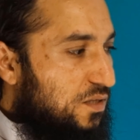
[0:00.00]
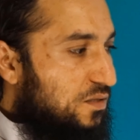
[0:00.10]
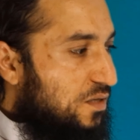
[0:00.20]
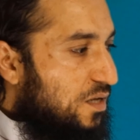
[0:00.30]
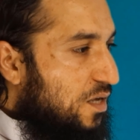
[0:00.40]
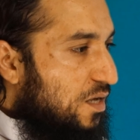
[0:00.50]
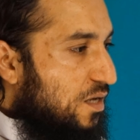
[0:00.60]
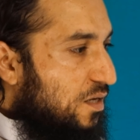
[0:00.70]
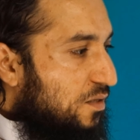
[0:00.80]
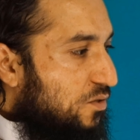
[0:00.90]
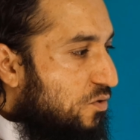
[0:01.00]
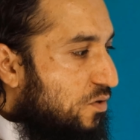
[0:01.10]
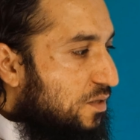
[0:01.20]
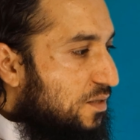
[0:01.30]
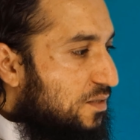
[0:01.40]
there's
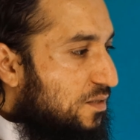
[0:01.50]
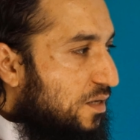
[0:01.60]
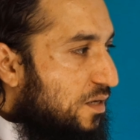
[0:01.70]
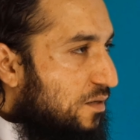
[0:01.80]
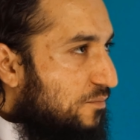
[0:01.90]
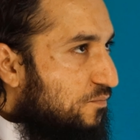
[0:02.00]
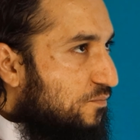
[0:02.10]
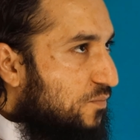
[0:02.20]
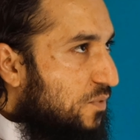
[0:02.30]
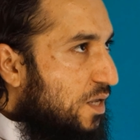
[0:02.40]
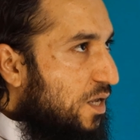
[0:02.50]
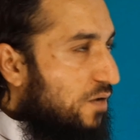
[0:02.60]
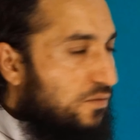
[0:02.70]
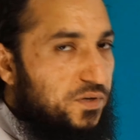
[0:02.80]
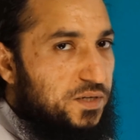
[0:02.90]
no this
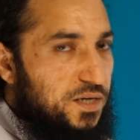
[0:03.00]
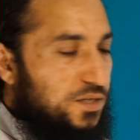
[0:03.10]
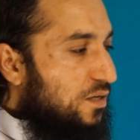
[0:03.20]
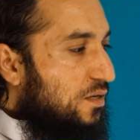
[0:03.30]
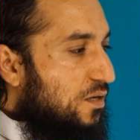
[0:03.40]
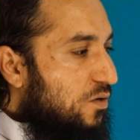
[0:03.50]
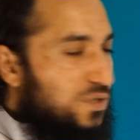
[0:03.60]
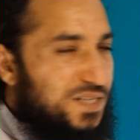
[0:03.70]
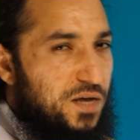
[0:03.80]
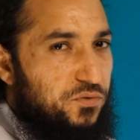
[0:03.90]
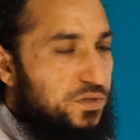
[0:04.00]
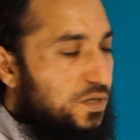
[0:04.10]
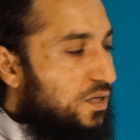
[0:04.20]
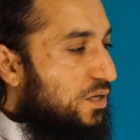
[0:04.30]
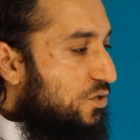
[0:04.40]
equivalent letter or sound
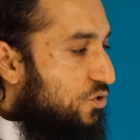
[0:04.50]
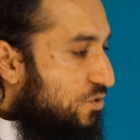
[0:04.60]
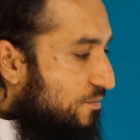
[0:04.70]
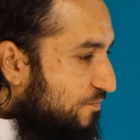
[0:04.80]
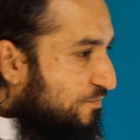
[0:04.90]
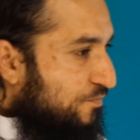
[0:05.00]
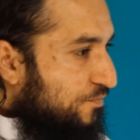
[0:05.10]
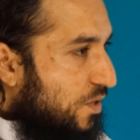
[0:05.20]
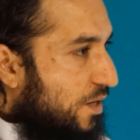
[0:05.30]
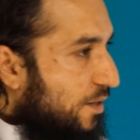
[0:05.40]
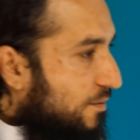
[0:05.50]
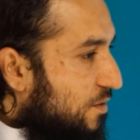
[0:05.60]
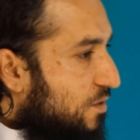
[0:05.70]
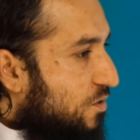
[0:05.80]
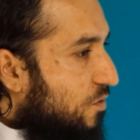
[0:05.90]
in English. Okay,
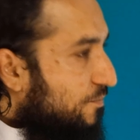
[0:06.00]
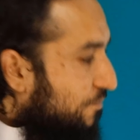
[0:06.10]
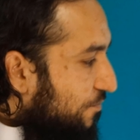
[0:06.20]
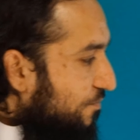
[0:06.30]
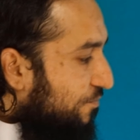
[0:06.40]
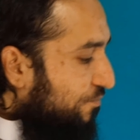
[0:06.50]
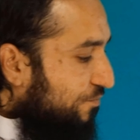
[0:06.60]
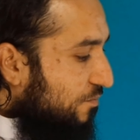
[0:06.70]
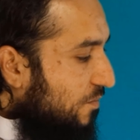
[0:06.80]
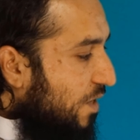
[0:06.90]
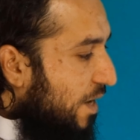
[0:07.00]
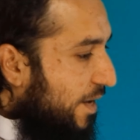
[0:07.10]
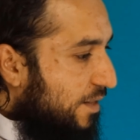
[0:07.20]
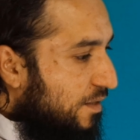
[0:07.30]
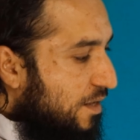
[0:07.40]
so
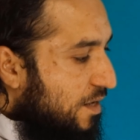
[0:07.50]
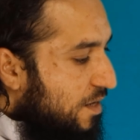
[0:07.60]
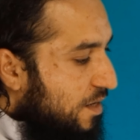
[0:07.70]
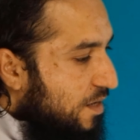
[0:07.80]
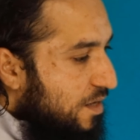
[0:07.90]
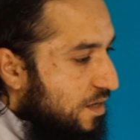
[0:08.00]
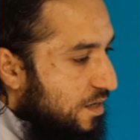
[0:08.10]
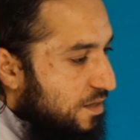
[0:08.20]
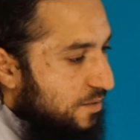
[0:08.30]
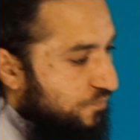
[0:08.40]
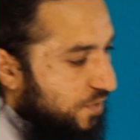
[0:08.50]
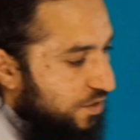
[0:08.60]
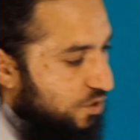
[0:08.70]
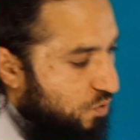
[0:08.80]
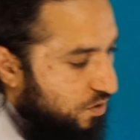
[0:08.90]
again,
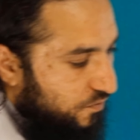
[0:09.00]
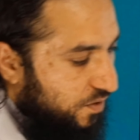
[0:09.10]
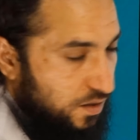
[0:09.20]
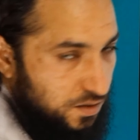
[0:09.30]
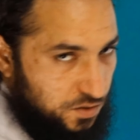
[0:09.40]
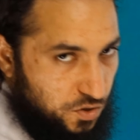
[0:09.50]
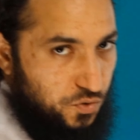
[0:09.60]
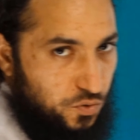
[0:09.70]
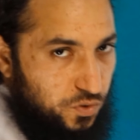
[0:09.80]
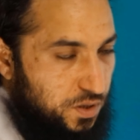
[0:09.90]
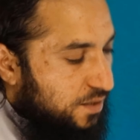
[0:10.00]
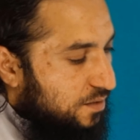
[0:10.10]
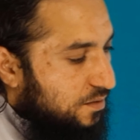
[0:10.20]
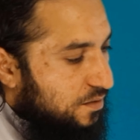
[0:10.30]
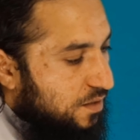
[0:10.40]
it is one of the throat
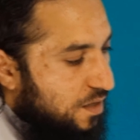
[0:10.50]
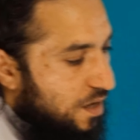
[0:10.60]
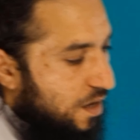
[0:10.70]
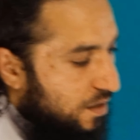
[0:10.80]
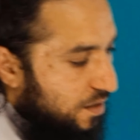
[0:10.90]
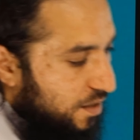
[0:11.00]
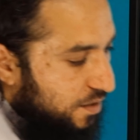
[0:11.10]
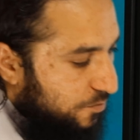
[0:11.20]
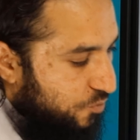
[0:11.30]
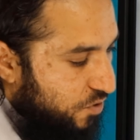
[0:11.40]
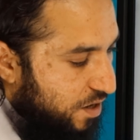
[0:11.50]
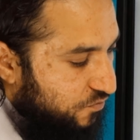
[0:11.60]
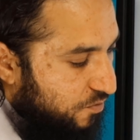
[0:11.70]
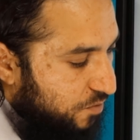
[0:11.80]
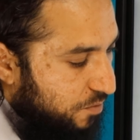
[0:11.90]
letters. It is
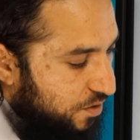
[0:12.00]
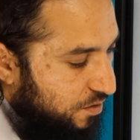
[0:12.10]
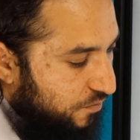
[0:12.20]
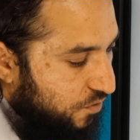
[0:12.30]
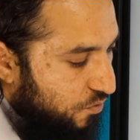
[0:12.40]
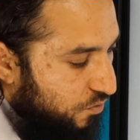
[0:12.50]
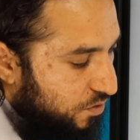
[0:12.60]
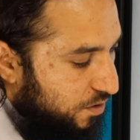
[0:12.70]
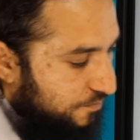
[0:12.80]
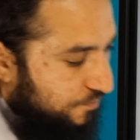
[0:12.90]
pronounced from the middle of the throat.